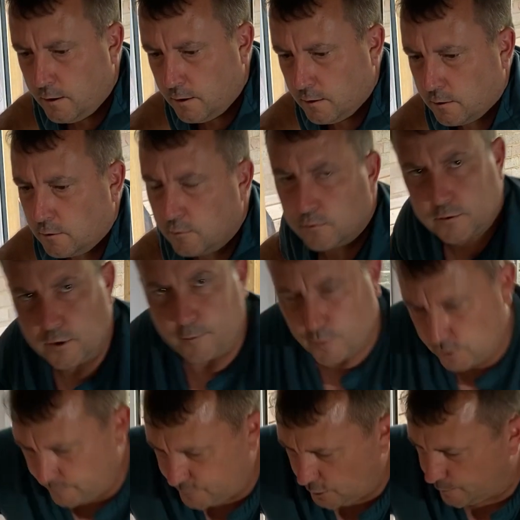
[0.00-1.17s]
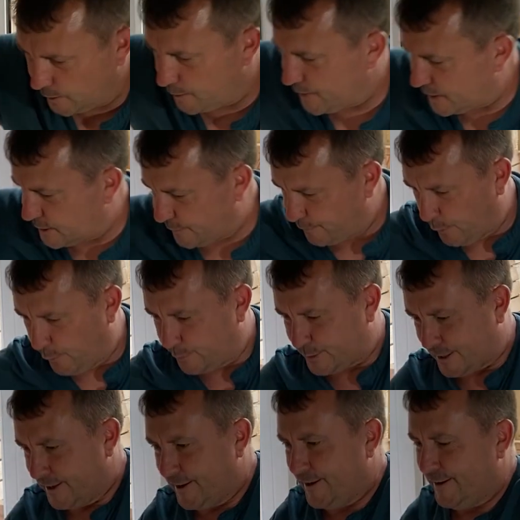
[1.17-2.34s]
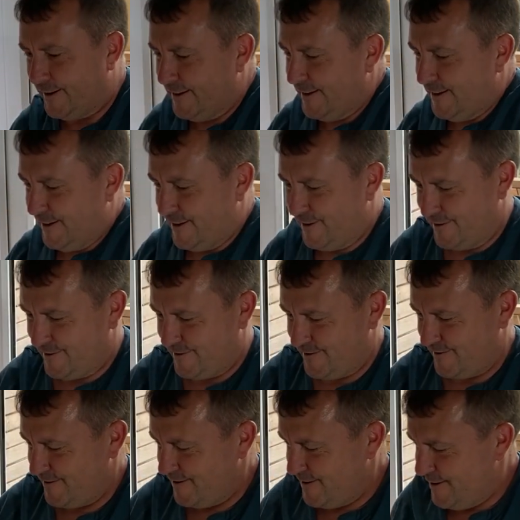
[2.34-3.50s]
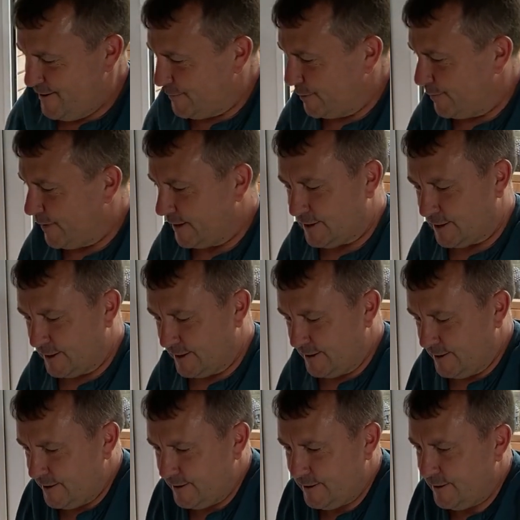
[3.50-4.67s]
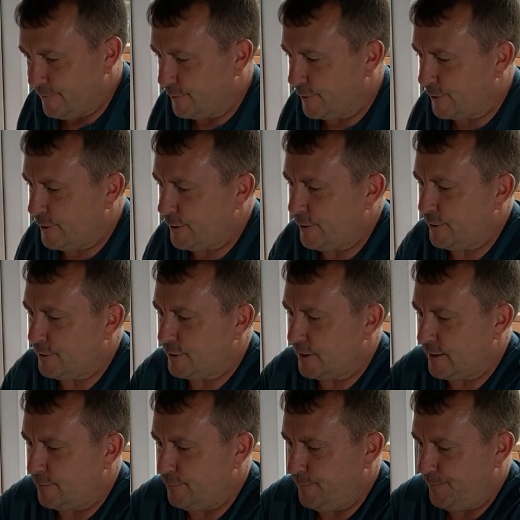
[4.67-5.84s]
Got so many bits and bobs here. But basically with the curds now,